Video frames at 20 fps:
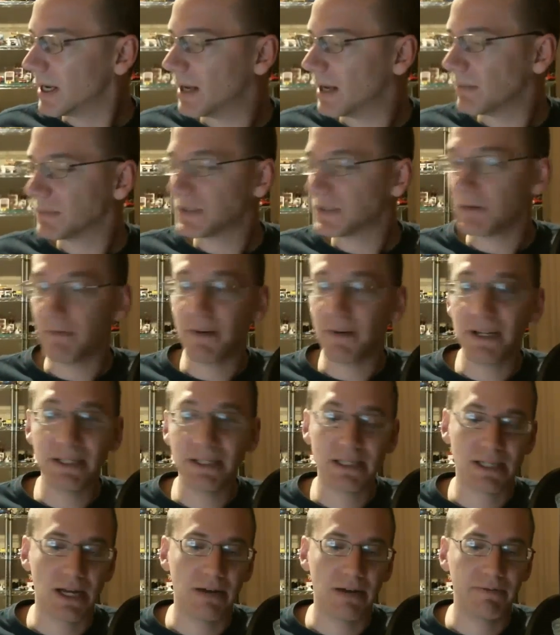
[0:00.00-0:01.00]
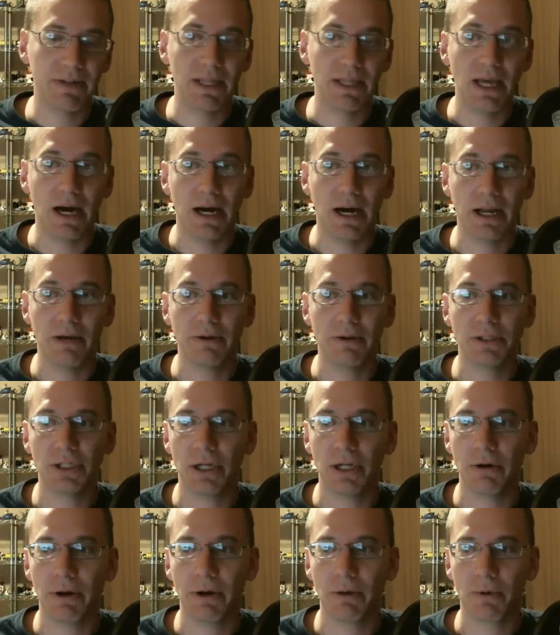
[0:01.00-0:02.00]
So fun stuff in the audio
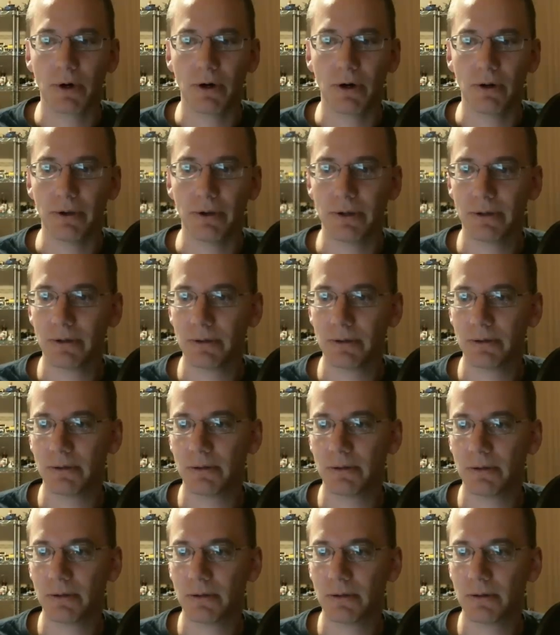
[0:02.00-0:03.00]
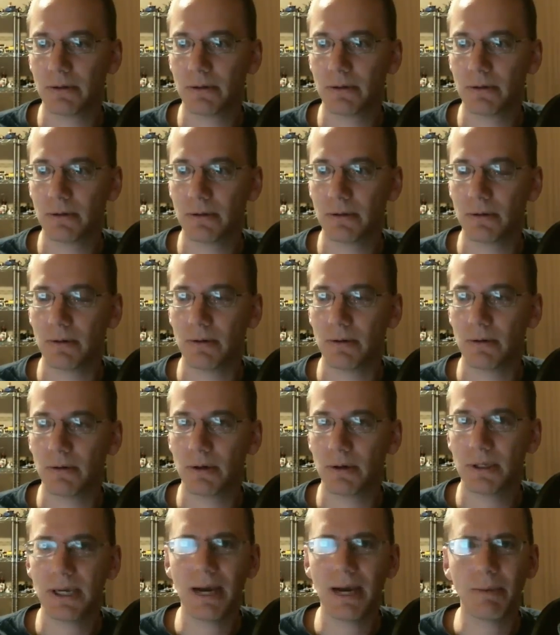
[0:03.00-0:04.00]
engineering world.
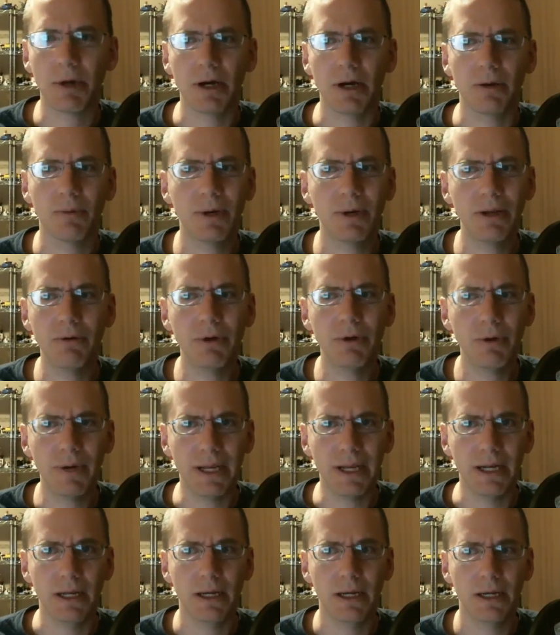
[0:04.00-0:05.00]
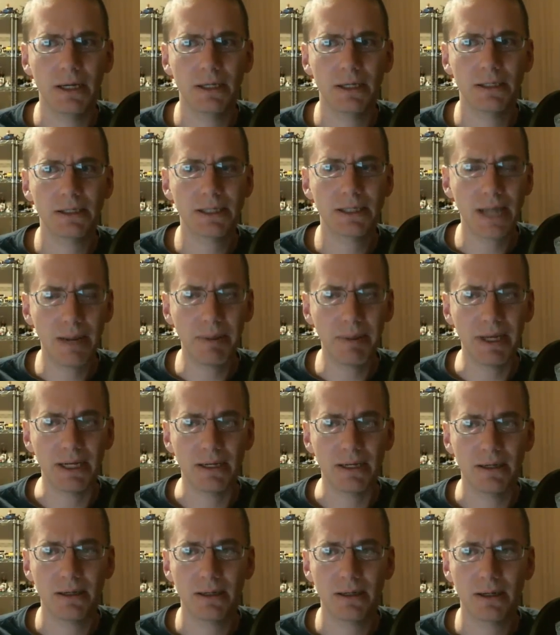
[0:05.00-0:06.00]
Camera, what are you doing? Stop it.
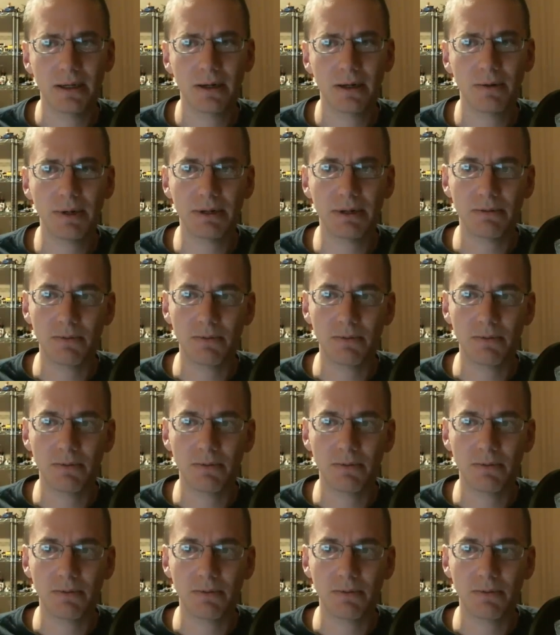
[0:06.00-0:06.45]
Quit